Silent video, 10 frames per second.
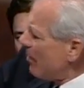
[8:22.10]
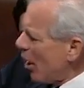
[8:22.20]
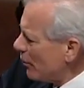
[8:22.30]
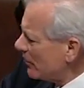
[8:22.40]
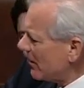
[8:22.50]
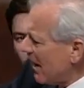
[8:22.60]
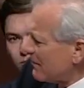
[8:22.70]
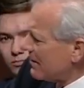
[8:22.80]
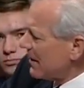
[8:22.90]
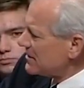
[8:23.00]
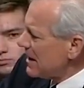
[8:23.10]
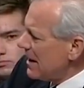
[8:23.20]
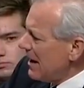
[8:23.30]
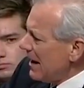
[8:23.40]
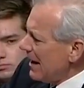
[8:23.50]
in, posts and other things,
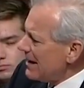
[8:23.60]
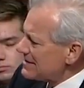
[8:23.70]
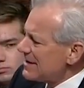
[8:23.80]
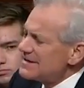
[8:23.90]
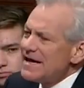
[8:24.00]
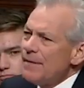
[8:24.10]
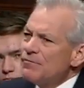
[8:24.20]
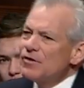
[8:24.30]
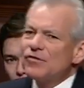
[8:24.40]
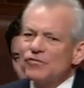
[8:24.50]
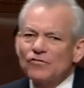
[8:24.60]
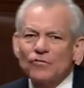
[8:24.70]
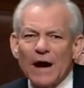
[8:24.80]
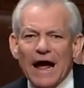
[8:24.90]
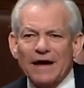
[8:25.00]
it's an attempt to
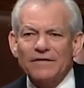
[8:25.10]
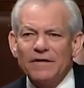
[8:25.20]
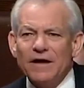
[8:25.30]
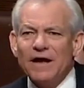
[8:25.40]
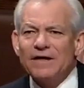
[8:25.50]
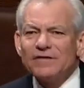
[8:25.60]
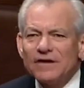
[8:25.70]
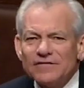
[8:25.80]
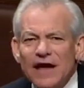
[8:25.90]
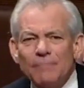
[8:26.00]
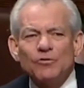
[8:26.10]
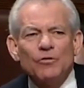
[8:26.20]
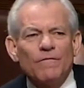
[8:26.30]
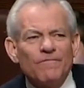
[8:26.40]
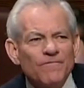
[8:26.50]
distract. It's an attempt
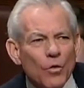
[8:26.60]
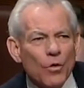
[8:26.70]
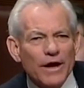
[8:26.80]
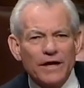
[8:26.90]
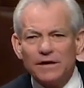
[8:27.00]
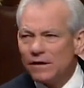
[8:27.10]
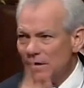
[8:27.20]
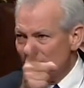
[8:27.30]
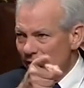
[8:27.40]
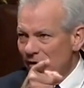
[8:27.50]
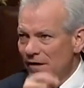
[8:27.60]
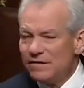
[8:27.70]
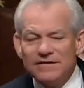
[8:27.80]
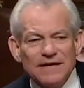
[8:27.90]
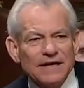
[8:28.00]
to avoid
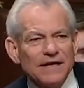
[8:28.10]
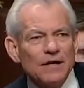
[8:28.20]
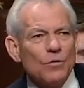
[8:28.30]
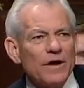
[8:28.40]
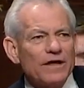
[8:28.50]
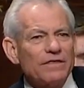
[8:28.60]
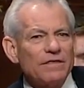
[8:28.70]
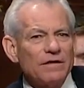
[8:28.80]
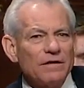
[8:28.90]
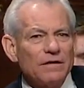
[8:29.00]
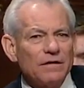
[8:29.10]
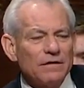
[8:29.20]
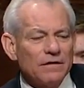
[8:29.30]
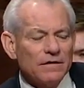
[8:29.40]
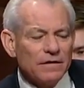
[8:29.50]
dealing with,
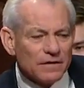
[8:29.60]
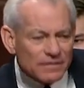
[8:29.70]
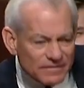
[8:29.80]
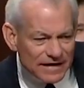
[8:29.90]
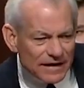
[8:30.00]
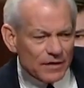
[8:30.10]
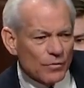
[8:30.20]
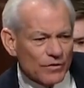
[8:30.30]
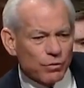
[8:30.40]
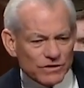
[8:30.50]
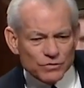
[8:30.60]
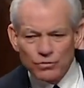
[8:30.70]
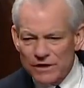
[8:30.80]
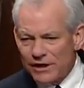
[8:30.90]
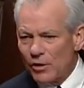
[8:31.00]
dealing with what's
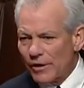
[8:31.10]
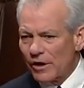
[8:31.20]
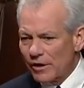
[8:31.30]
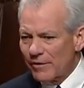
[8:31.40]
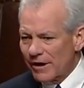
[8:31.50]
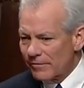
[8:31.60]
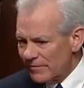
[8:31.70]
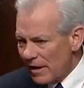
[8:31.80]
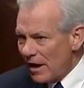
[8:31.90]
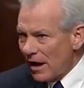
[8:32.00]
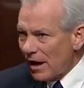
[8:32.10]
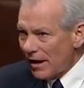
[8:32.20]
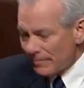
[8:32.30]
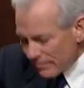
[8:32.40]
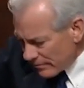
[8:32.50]
really going on around us.
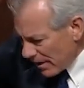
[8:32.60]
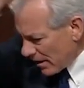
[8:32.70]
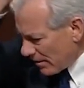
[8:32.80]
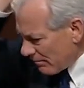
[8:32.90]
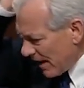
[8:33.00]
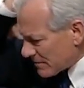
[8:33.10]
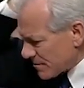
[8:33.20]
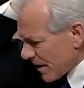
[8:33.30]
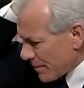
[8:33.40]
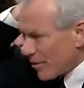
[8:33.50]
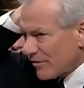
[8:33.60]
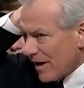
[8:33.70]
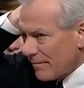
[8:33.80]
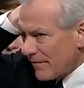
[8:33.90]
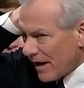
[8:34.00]
Um, uh, Madam Speaker Pro
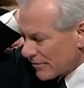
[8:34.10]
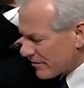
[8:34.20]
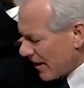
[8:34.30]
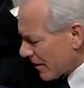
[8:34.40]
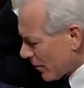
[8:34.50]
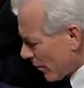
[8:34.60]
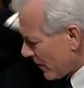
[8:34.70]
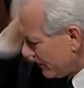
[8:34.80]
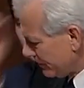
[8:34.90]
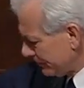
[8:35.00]
Tem, House is not in order.